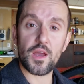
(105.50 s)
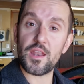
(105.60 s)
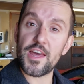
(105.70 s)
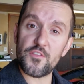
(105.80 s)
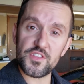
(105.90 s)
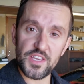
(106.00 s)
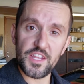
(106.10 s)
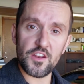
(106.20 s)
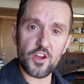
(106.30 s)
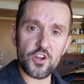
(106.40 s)
lot of us eat
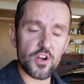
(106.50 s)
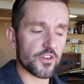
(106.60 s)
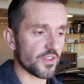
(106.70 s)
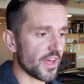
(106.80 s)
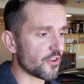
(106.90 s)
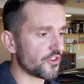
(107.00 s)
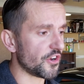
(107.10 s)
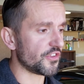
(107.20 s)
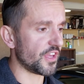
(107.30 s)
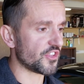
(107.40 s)
in our cars, a lot of
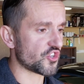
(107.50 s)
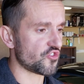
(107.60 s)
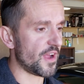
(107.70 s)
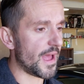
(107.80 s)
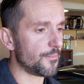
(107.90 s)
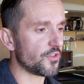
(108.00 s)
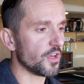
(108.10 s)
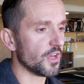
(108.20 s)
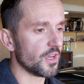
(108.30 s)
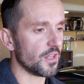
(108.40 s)
dirt gets trapped
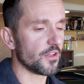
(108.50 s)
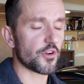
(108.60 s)
in little